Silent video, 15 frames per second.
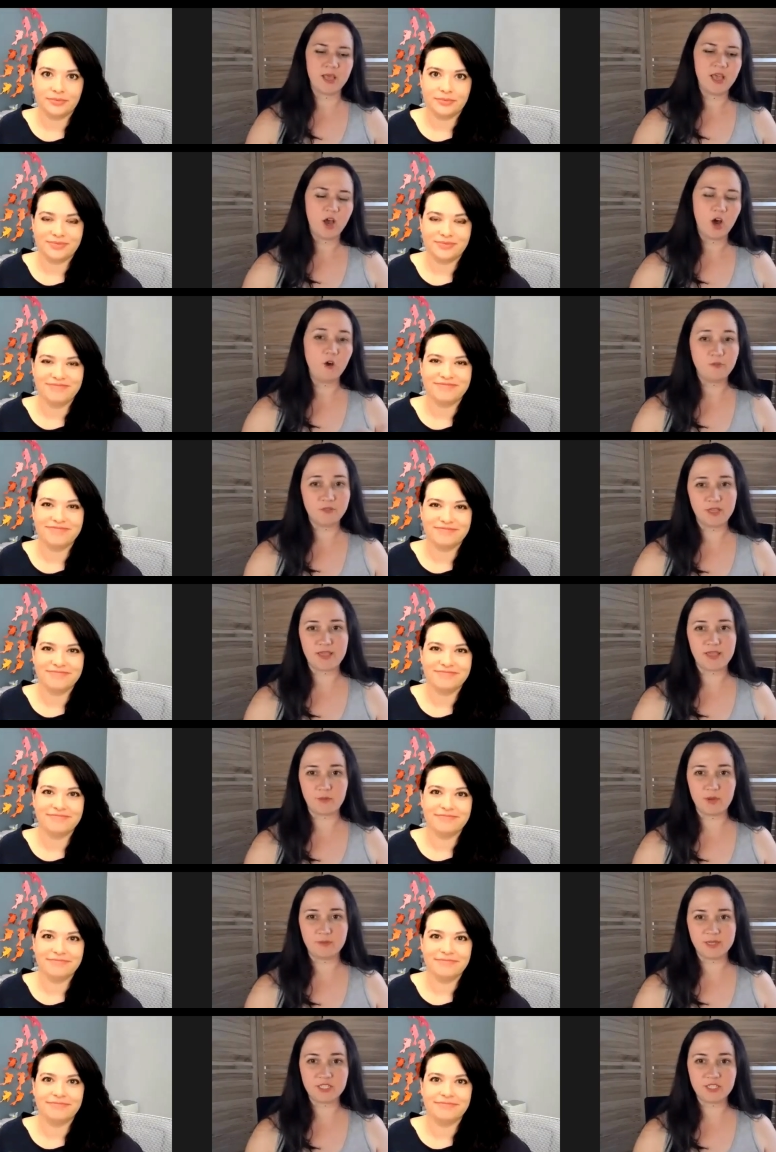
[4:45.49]
Speaker 1: Hopefully they will
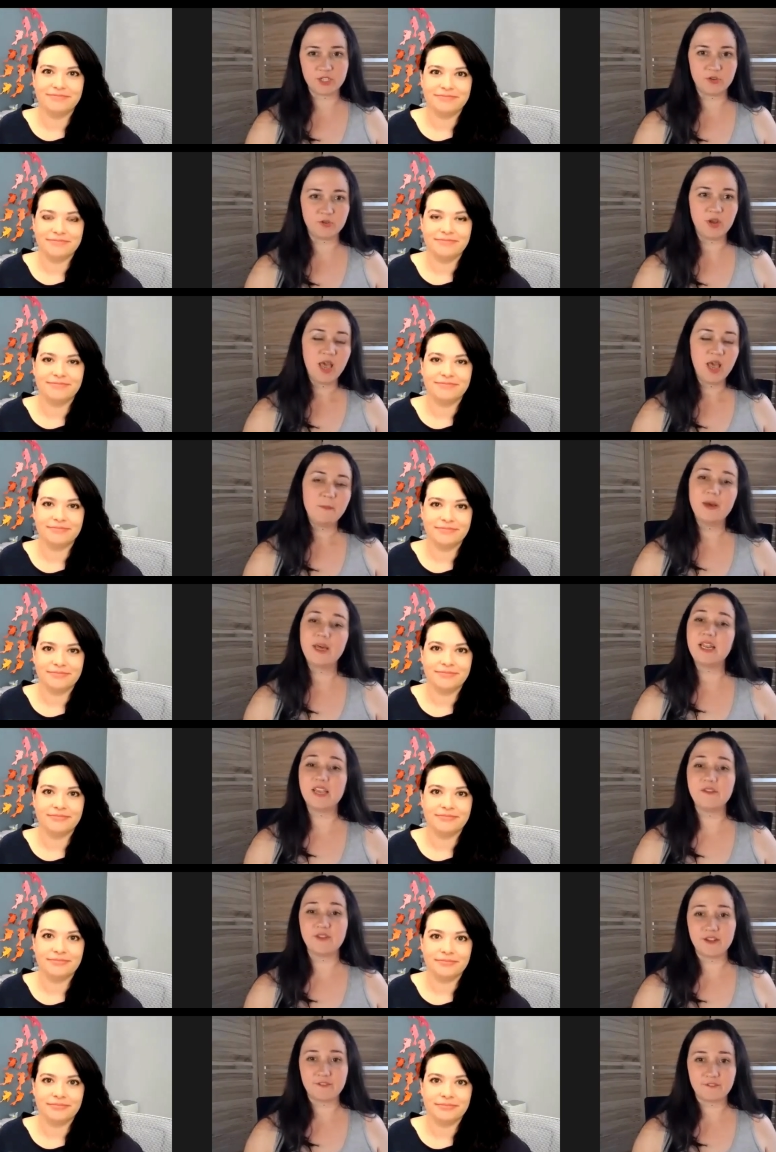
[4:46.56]
be too, but
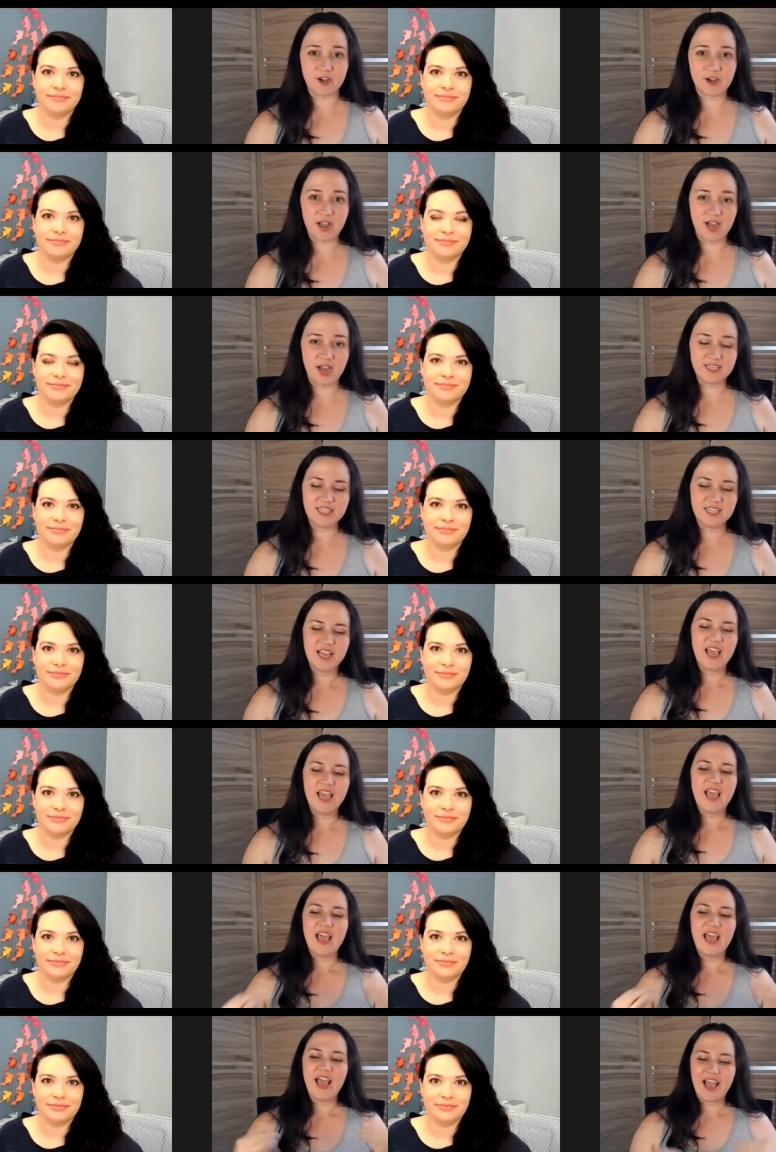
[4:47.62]
even if they're not,
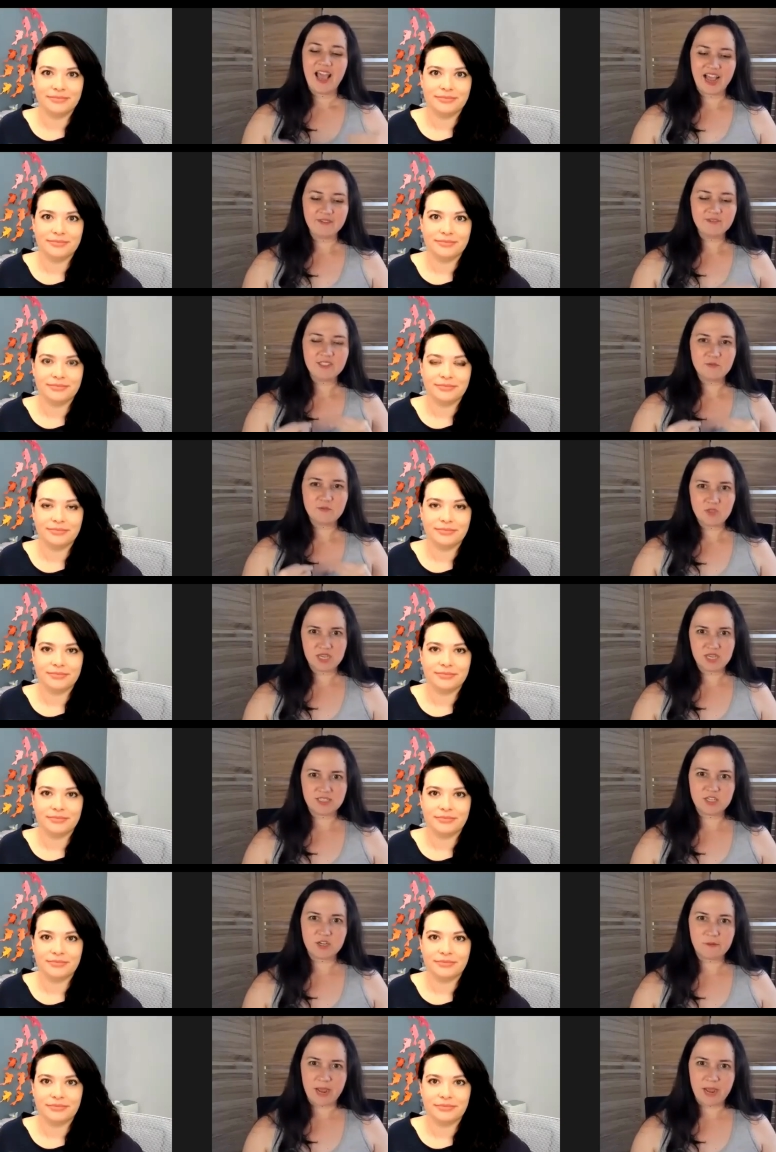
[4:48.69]
have some things in
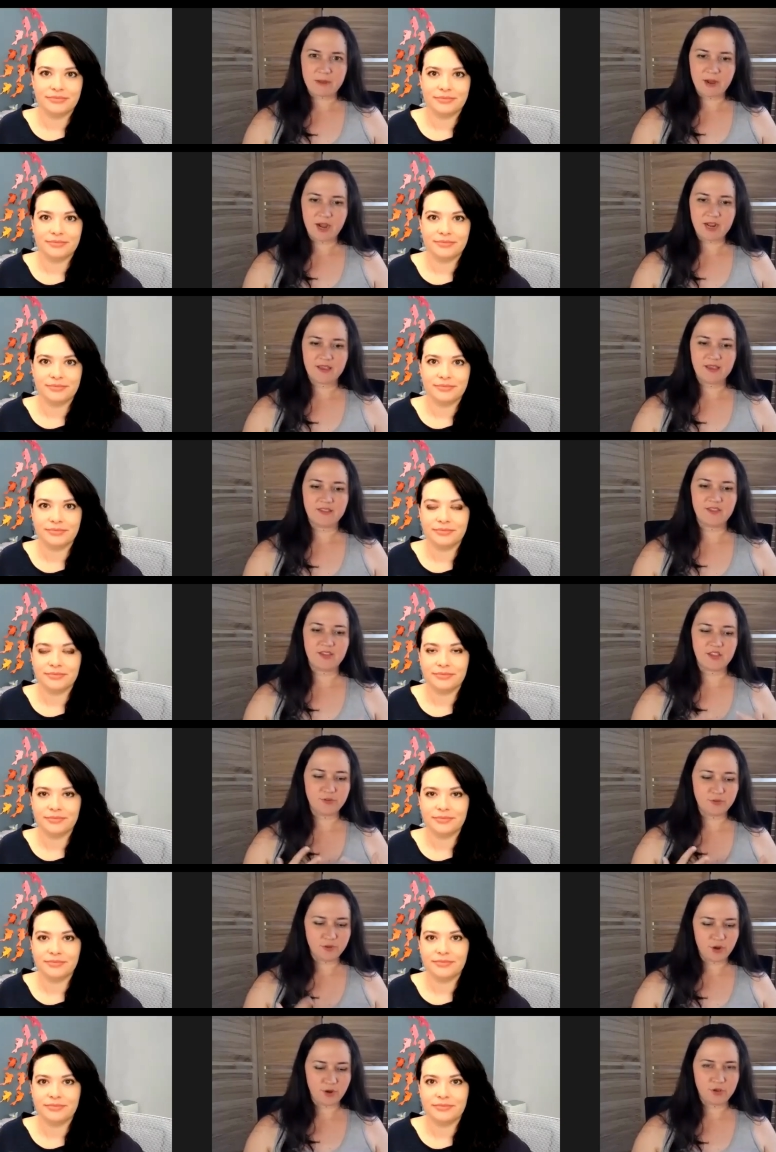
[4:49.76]
your back pocket that you
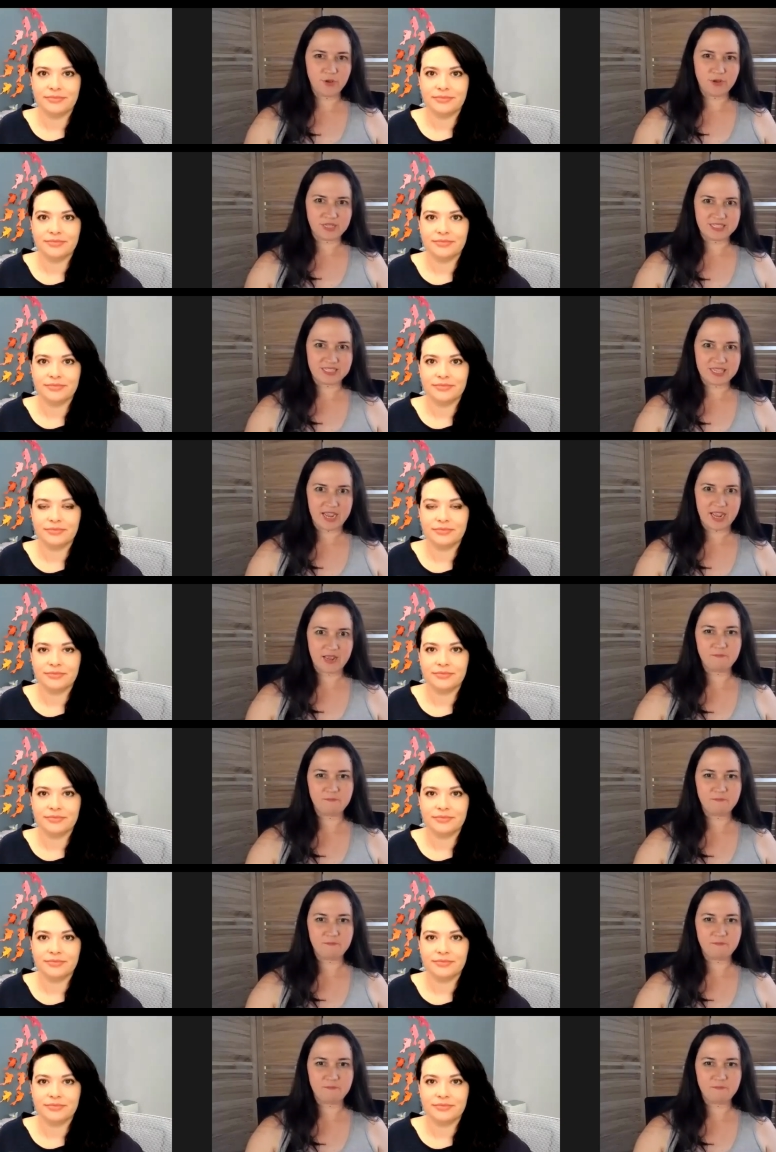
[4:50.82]
can say.